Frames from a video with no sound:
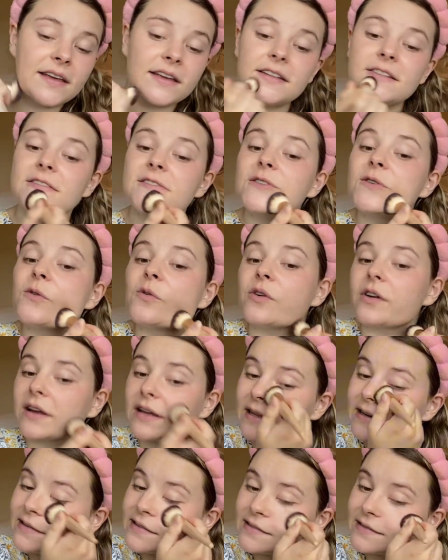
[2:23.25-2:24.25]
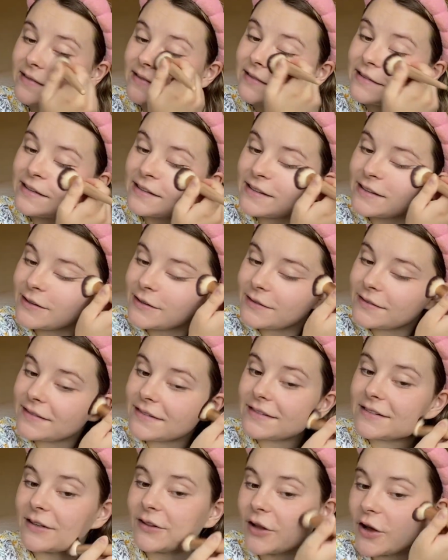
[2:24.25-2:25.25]
it's an organ, you know,
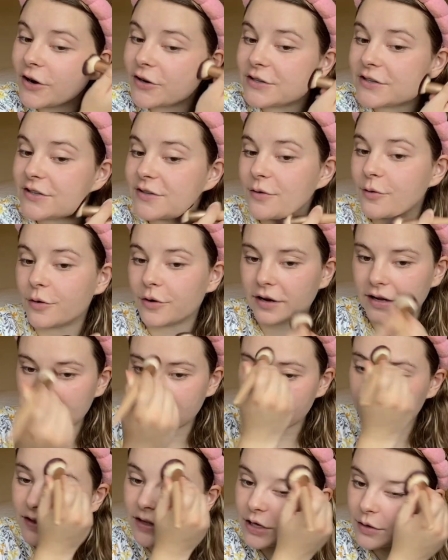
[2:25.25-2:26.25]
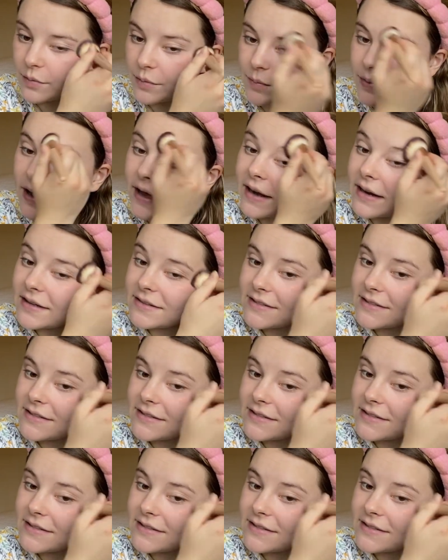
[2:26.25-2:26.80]
it's the largest organ of the human body.